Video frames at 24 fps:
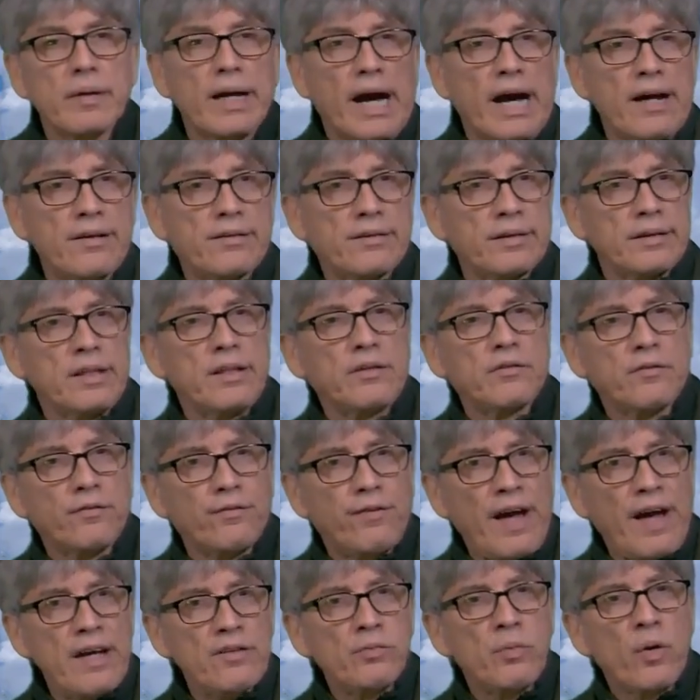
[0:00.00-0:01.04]
As it
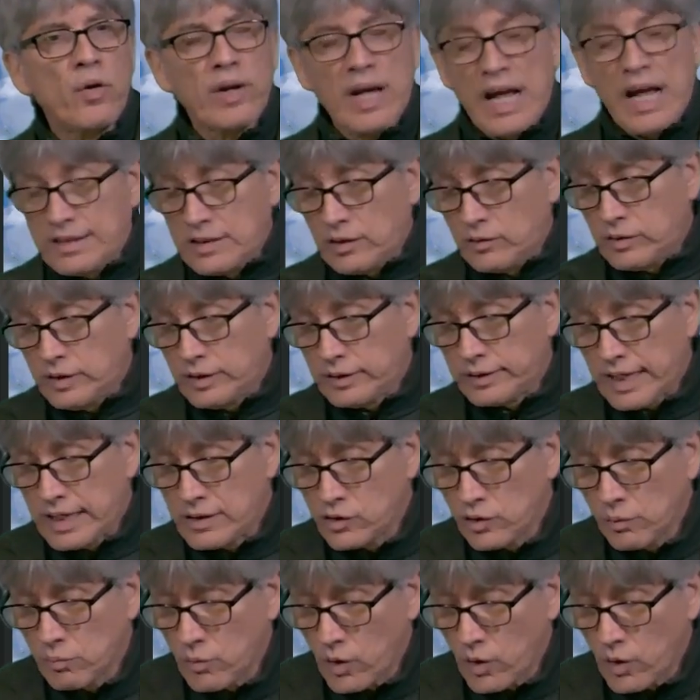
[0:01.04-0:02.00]
finds more articles, it tells you